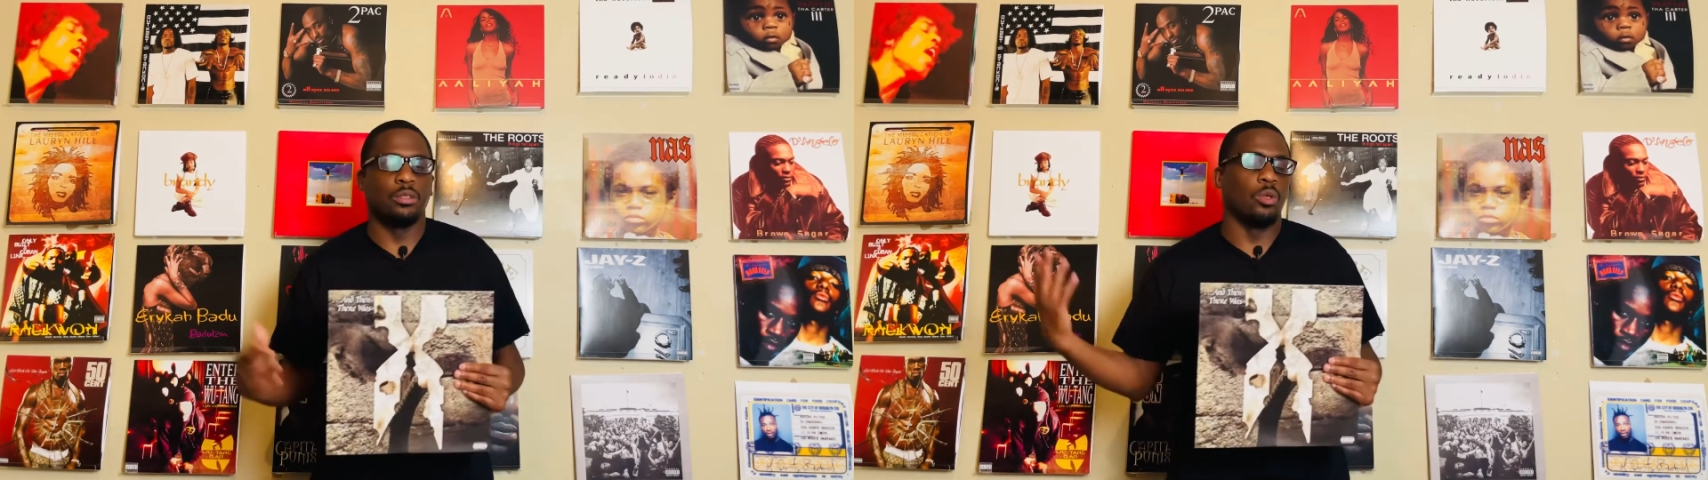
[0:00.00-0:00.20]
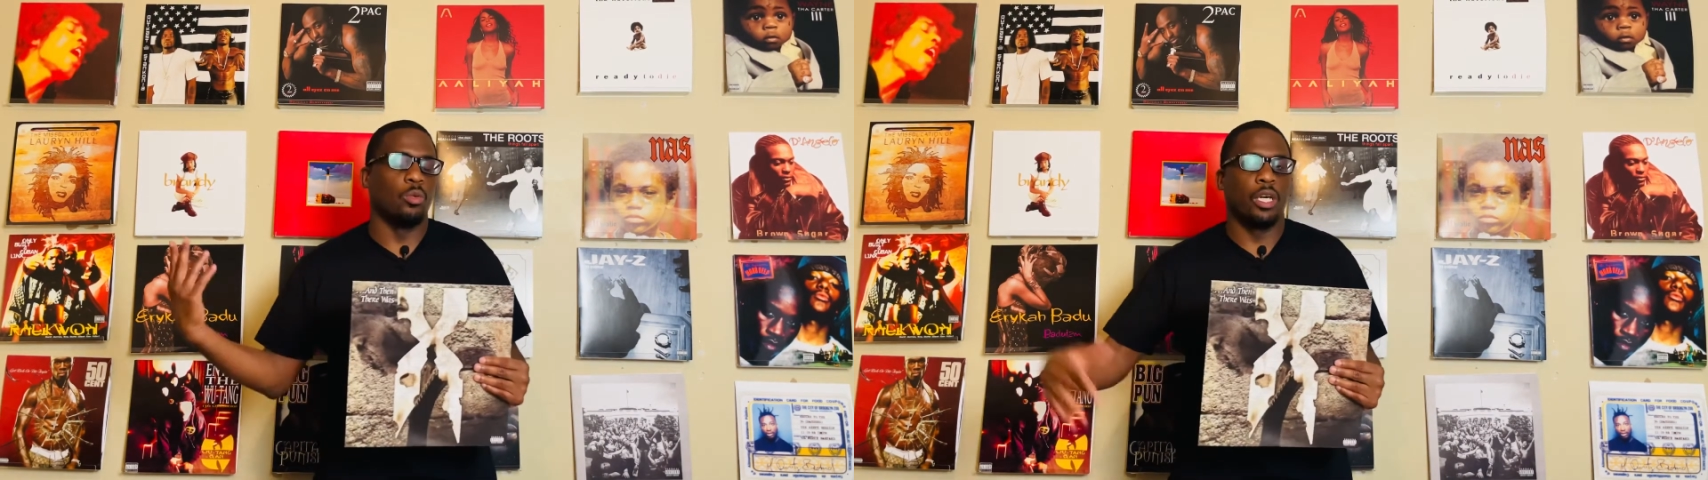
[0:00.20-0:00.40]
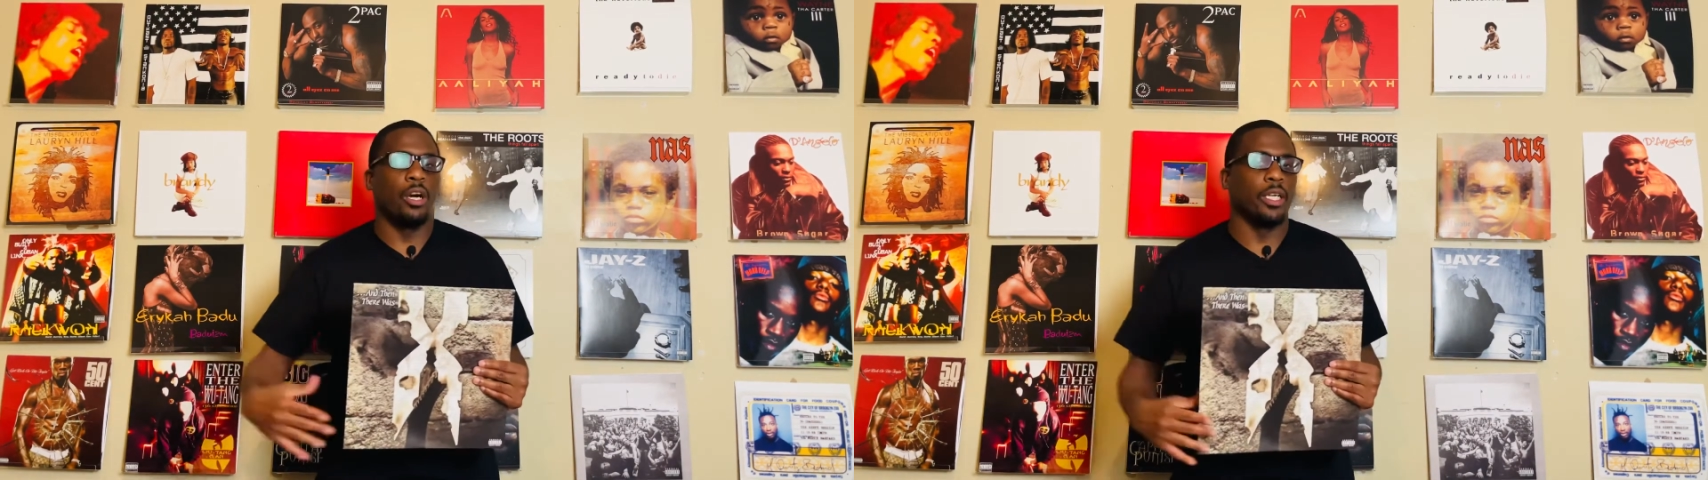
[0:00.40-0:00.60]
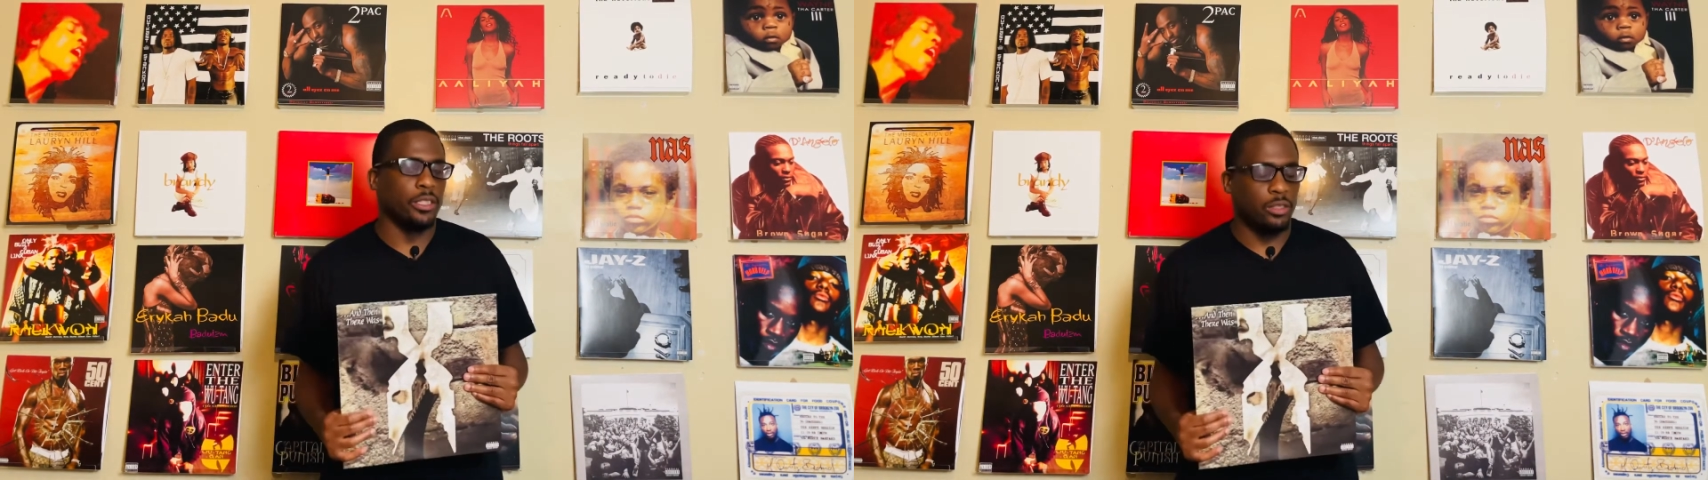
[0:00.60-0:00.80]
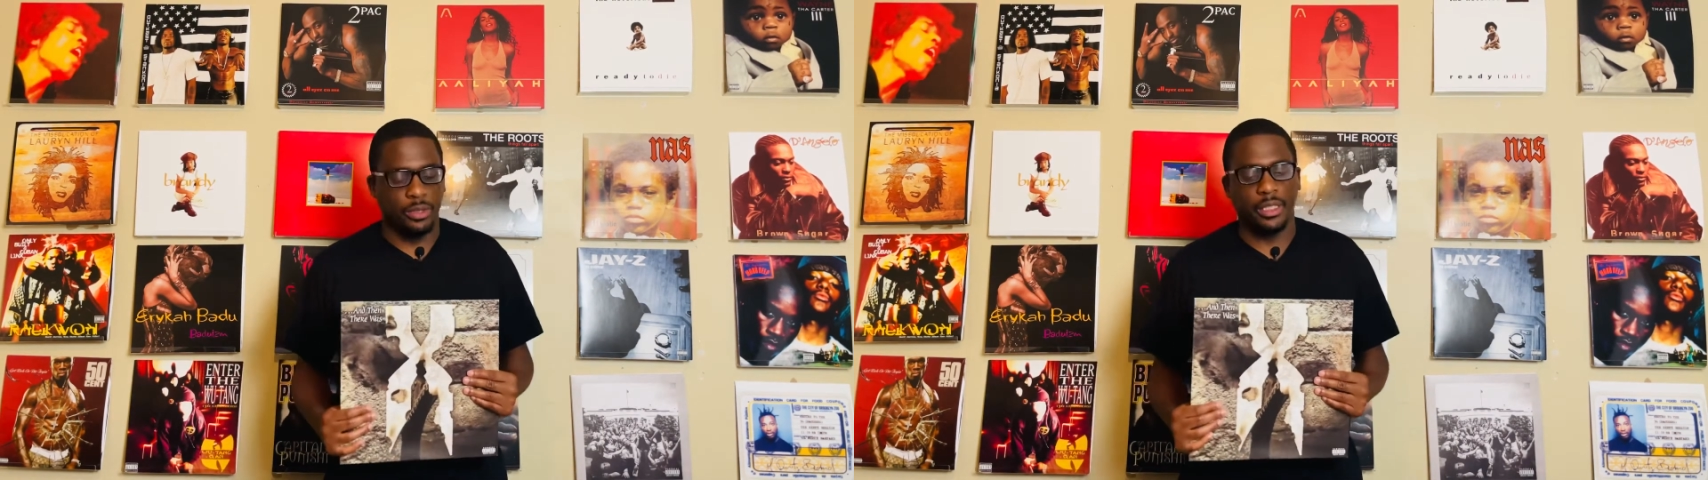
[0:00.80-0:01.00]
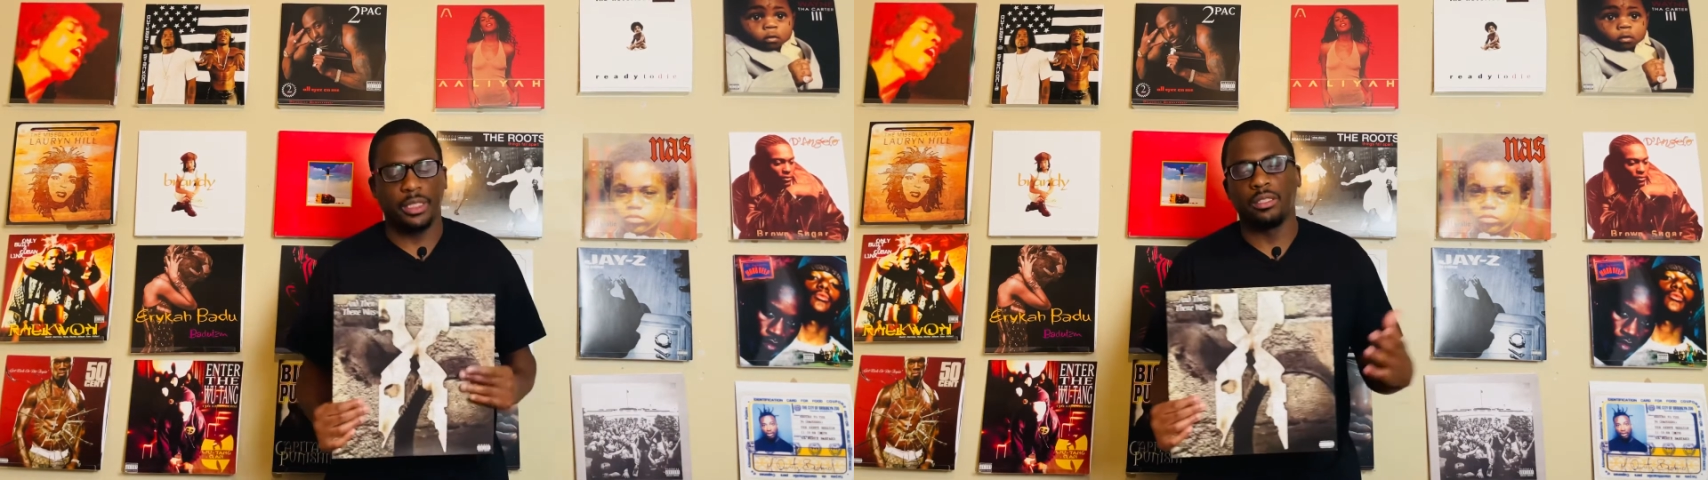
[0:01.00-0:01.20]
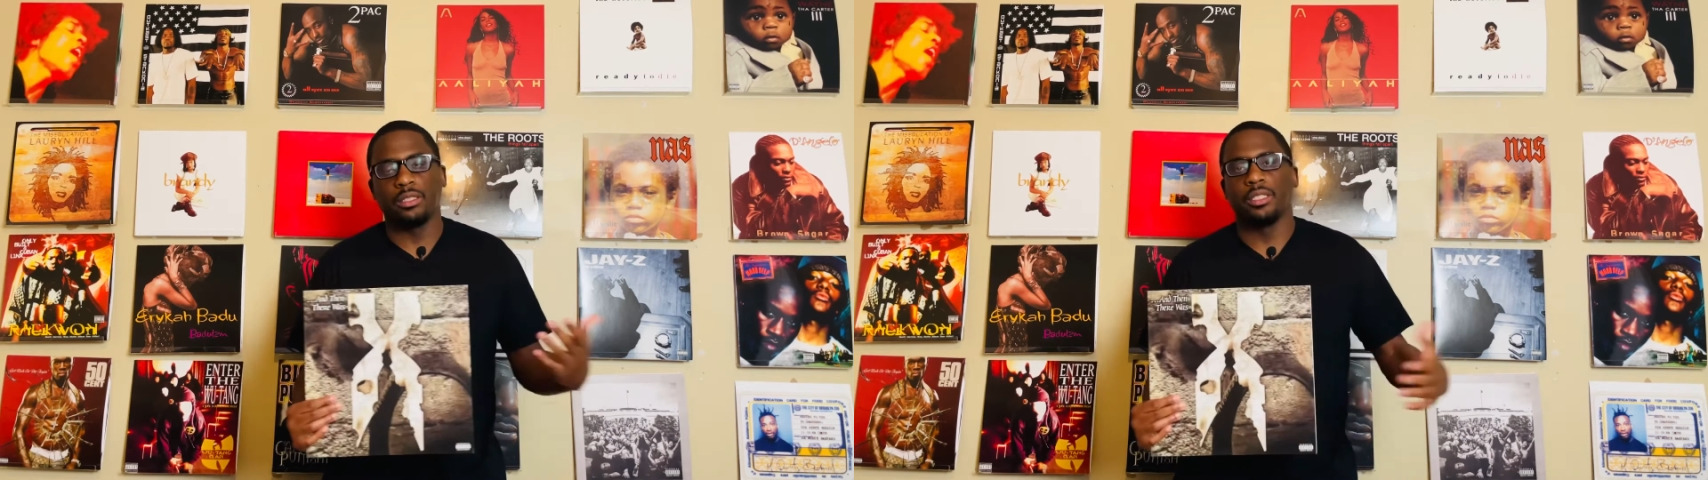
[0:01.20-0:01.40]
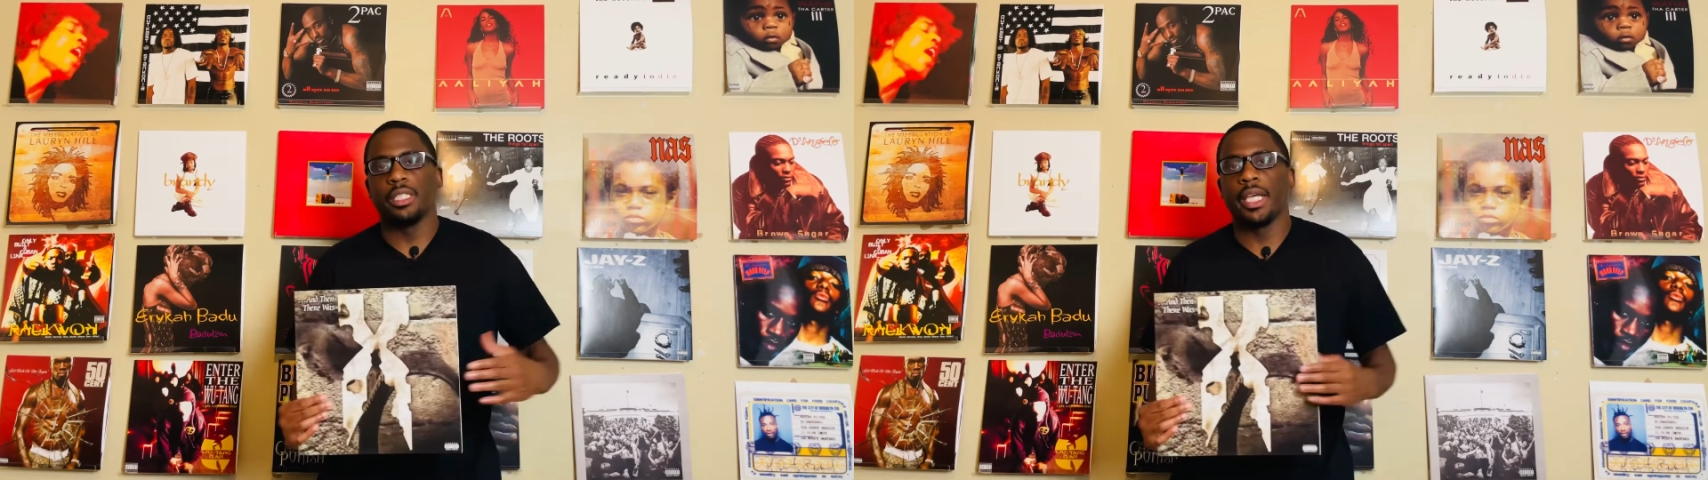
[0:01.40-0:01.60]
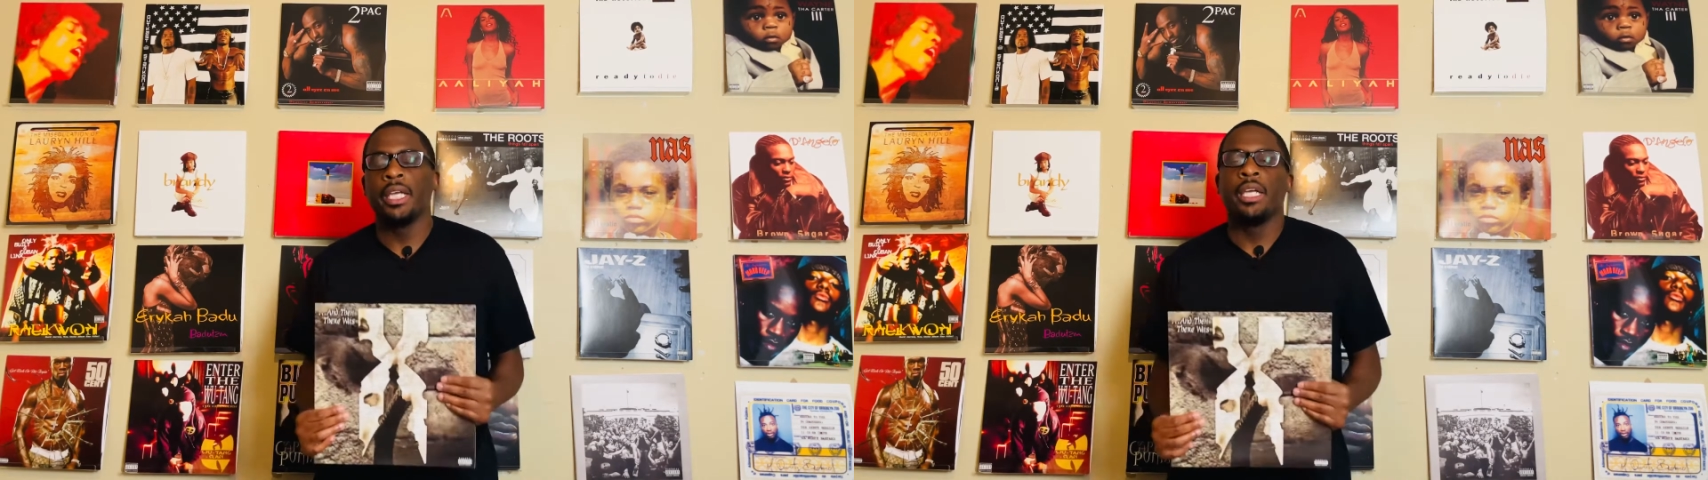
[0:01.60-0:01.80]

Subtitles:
or what artist you was listening to today.